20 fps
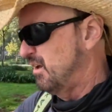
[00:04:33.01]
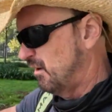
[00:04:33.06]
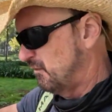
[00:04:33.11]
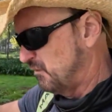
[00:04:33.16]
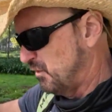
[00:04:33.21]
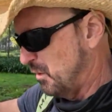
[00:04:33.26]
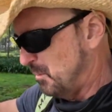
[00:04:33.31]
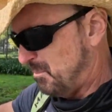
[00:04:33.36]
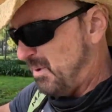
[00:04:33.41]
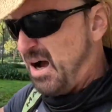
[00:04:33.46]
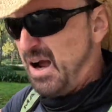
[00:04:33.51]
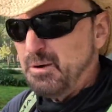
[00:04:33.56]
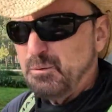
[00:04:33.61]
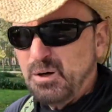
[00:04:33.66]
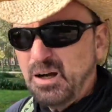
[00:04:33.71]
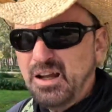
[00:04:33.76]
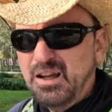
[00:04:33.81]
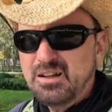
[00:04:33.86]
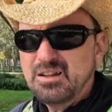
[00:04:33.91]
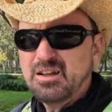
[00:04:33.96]
for the buy
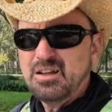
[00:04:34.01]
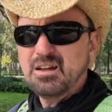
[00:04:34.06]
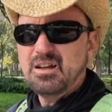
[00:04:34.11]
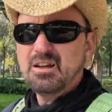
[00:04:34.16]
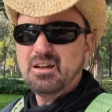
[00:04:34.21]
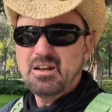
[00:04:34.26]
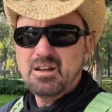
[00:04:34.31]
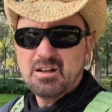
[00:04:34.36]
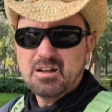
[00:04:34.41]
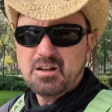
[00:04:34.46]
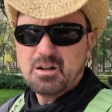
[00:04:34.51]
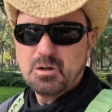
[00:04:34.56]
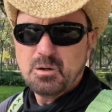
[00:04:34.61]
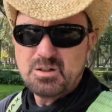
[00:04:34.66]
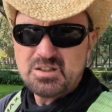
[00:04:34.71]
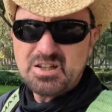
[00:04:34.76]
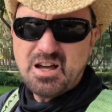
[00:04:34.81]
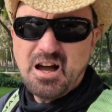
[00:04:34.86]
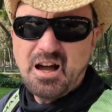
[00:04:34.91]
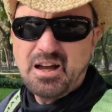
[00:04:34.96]
rate go
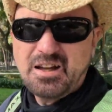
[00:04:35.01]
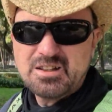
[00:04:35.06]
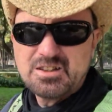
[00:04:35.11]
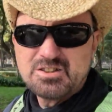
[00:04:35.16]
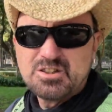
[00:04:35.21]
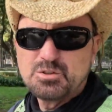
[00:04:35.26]
as high as